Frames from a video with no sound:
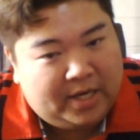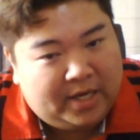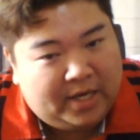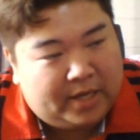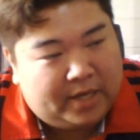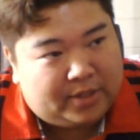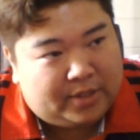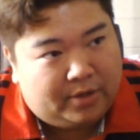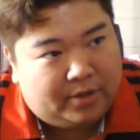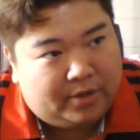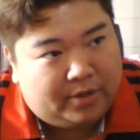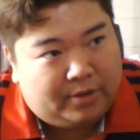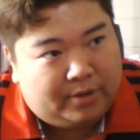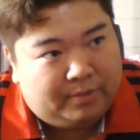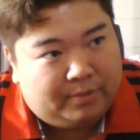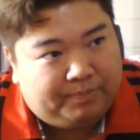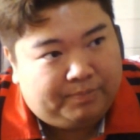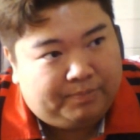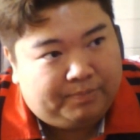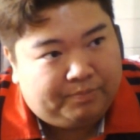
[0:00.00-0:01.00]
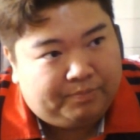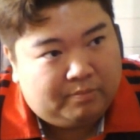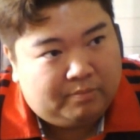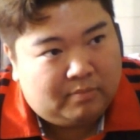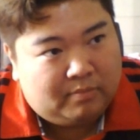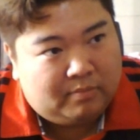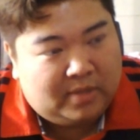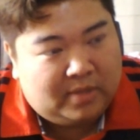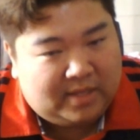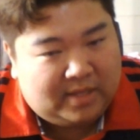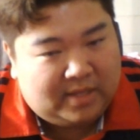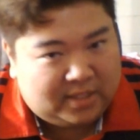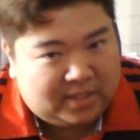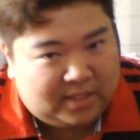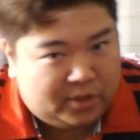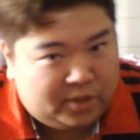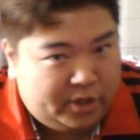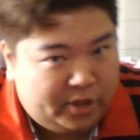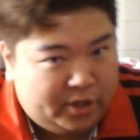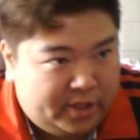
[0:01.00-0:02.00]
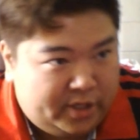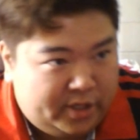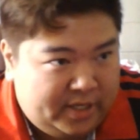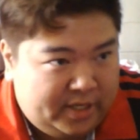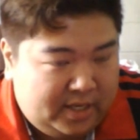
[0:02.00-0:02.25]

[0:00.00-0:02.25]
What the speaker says: So this is good